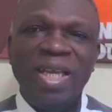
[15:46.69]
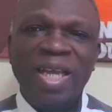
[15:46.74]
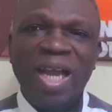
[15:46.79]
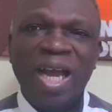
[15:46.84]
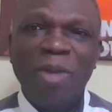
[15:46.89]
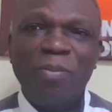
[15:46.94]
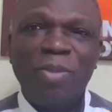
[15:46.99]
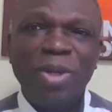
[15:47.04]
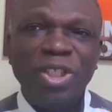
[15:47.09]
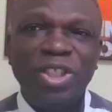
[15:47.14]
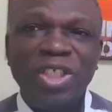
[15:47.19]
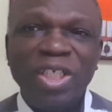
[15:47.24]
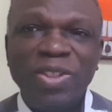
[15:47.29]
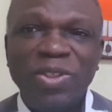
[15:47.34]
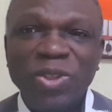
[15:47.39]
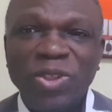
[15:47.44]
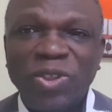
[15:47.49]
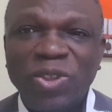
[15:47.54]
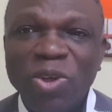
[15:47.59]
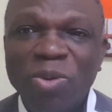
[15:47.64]
I appreciate
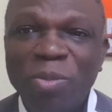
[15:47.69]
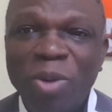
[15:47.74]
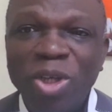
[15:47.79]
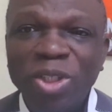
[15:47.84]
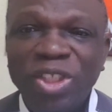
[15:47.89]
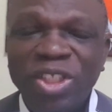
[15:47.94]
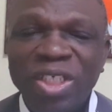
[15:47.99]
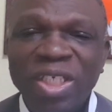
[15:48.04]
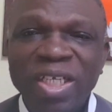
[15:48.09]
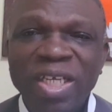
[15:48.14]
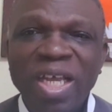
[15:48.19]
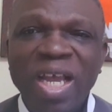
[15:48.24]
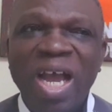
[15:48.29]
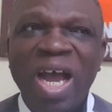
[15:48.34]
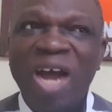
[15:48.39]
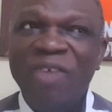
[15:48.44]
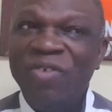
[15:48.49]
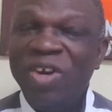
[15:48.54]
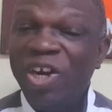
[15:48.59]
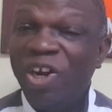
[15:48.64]
you so much.
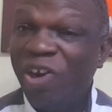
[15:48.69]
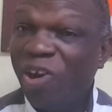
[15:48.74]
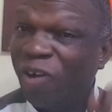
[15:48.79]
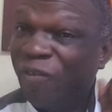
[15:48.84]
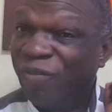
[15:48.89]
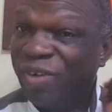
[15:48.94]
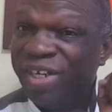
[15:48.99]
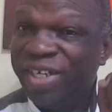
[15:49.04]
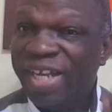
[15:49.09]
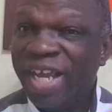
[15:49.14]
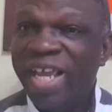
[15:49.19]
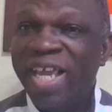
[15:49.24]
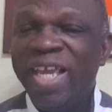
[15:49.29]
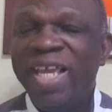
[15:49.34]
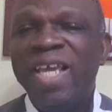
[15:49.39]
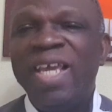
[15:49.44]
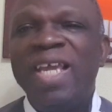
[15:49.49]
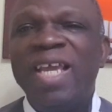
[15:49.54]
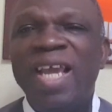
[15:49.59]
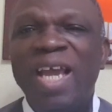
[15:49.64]
Have a lovely day,
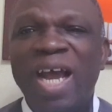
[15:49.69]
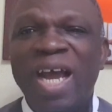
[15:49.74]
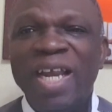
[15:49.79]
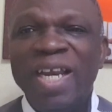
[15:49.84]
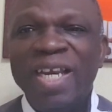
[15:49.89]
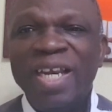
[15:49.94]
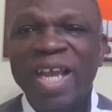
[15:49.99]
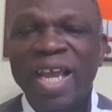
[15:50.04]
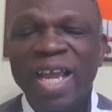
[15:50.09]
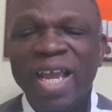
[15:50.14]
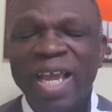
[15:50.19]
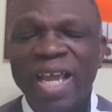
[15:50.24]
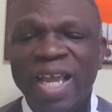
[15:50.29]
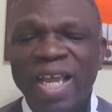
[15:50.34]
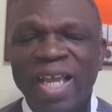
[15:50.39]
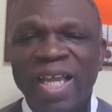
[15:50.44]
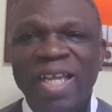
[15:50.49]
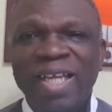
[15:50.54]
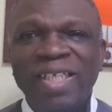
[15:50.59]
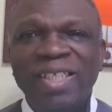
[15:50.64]
and
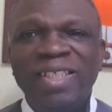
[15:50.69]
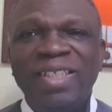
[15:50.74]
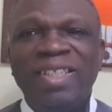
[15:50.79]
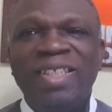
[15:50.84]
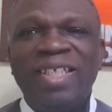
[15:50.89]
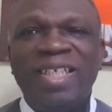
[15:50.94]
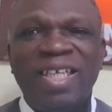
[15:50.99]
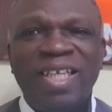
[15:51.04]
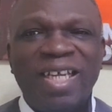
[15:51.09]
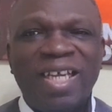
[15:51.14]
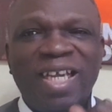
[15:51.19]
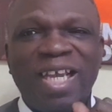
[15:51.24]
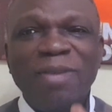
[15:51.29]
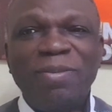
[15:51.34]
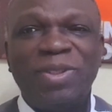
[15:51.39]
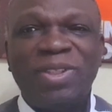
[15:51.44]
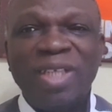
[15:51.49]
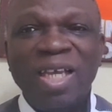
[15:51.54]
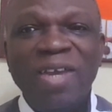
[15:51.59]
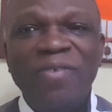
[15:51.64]
keep
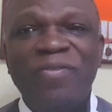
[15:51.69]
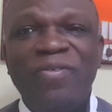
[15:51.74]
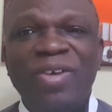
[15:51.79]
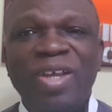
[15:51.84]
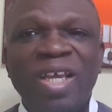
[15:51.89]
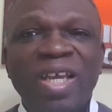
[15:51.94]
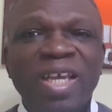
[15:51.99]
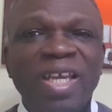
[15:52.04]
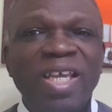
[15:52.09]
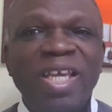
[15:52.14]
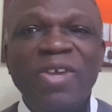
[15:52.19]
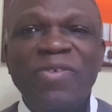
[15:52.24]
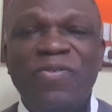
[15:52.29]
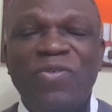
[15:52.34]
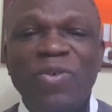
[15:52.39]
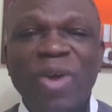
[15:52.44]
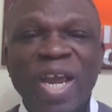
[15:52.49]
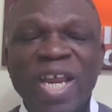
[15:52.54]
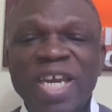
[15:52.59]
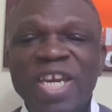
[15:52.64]
safe. If
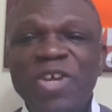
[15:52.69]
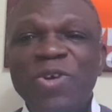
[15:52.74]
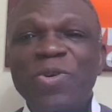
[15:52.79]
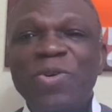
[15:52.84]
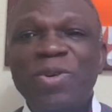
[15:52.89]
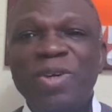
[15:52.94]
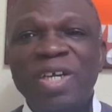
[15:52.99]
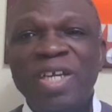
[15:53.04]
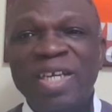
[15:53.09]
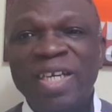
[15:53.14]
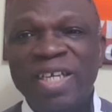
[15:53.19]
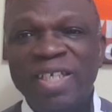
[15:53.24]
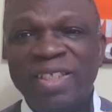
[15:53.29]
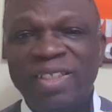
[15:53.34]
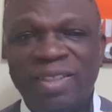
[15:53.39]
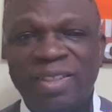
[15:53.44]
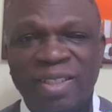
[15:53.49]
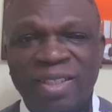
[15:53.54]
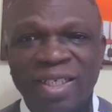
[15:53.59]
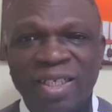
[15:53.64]
you are new in
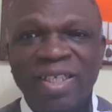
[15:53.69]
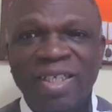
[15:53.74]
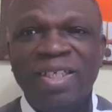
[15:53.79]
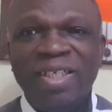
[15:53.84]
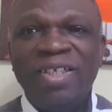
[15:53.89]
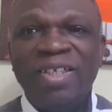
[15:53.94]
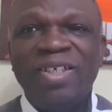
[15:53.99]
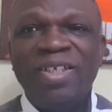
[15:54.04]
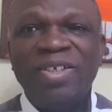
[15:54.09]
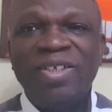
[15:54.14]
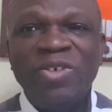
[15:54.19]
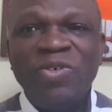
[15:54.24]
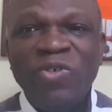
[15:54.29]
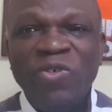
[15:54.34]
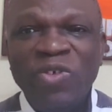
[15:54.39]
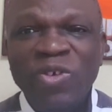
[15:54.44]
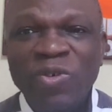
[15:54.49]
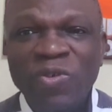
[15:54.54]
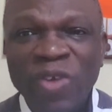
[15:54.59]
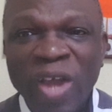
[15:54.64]
this,
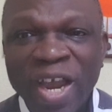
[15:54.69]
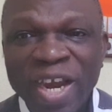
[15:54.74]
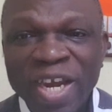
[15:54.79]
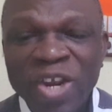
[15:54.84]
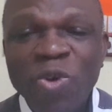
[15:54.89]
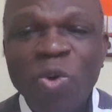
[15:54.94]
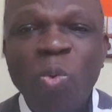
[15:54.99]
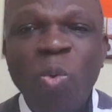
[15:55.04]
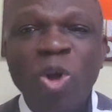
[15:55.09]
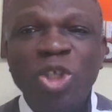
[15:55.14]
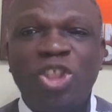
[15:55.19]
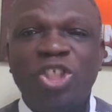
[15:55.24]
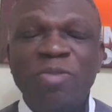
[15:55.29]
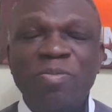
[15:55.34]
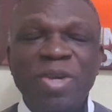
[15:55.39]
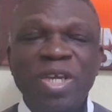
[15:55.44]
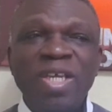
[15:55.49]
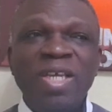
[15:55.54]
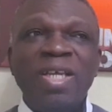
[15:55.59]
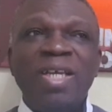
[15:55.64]
if you are new watching
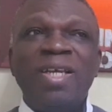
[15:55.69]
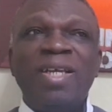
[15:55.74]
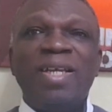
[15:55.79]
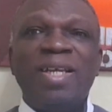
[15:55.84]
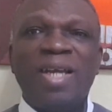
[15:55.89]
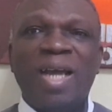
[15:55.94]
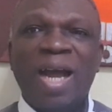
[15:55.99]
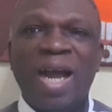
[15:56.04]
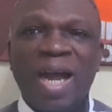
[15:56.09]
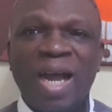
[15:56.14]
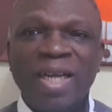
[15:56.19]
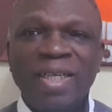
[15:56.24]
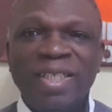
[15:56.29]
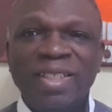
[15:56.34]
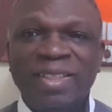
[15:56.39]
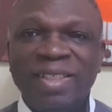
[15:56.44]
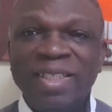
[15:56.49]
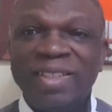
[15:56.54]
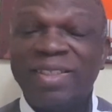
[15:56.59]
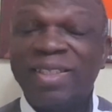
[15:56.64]
me,
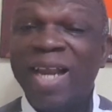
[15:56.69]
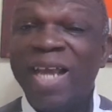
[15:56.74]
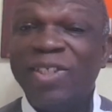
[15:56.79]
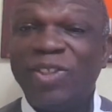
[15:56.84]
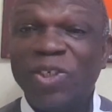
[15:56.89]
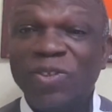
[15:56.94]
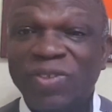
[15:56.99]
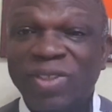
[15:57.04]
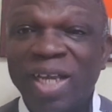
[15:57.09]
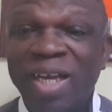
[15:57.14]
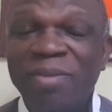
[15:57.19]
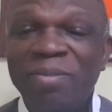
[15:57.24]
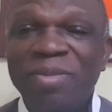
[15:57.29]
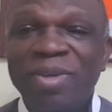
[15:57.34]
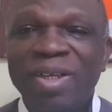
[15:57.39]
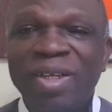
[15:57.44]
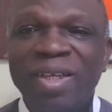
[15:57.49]
this is a Slice of Sam.